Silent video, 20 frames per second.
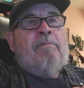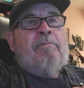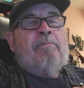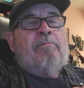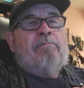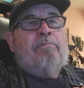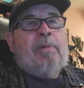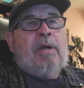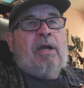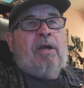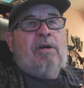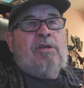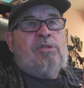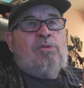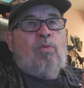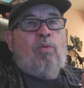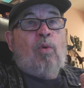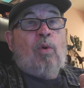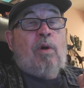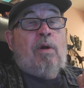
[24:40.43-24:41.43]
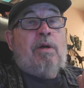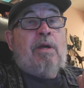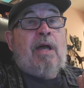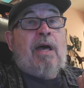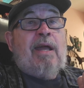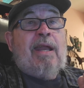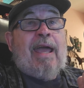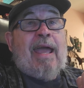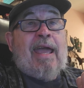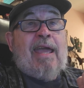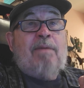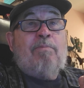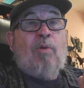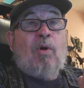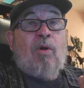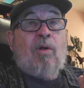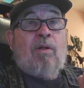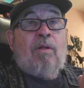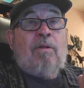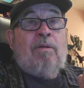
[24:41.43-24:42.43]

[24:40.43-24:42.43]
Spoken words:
Because we're not able,